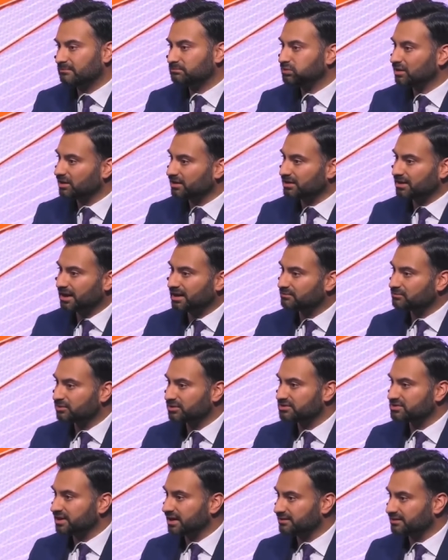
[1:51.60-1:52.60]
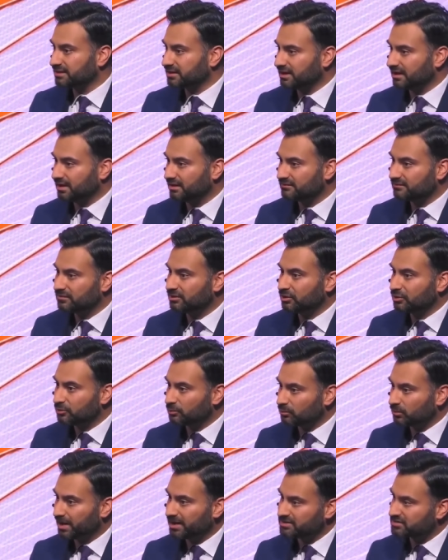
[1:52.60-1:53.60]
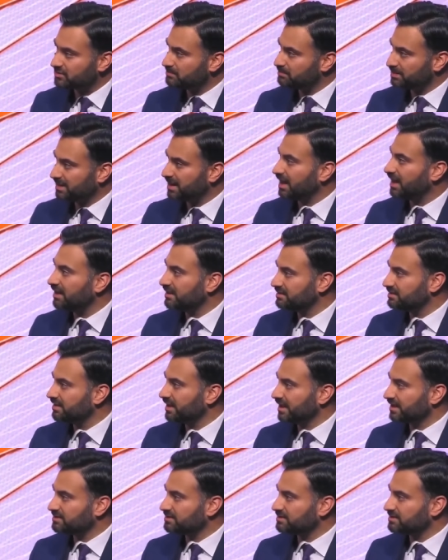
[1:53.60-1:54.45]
Plug-in hybrids, I think, have raced beyond